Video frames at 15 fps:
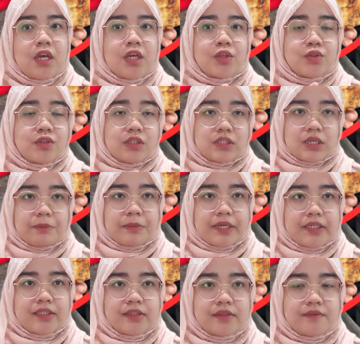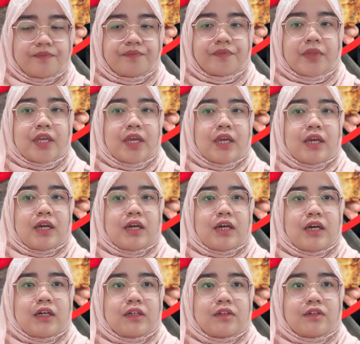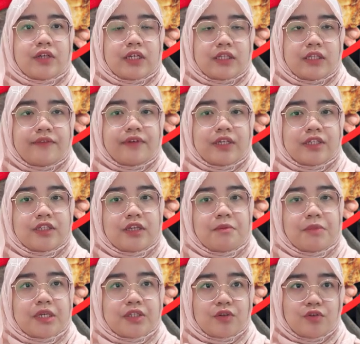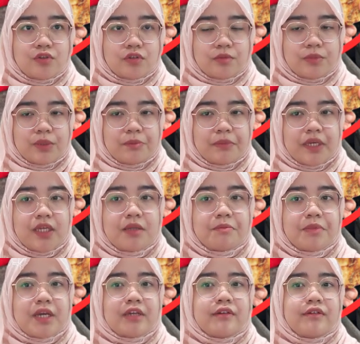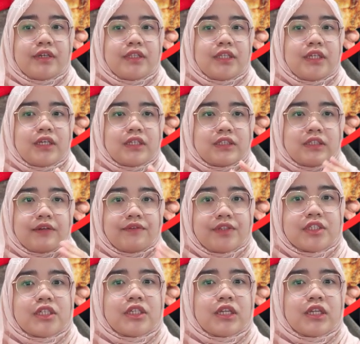to the supplier. Corrective action must also be made by creating a sufficient